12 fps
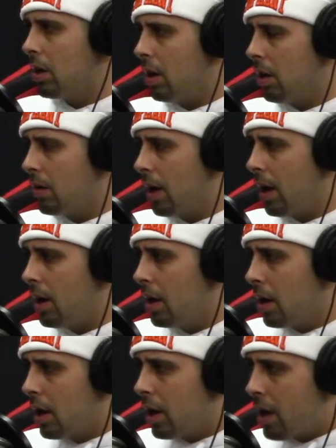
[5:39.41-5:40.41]
Okay.
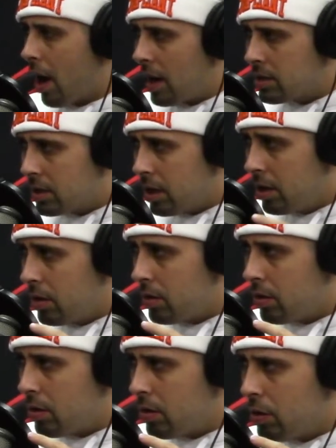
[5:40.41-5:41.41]
Now I
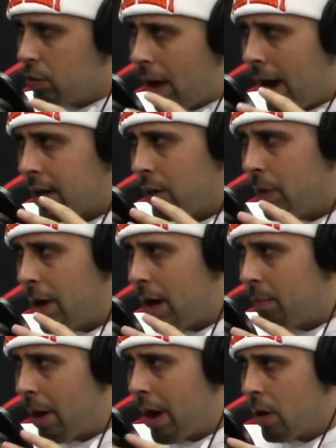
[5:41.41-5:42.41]
seen you rocking with
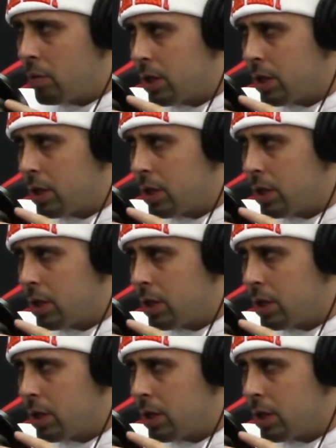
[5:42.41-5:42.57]
Empire.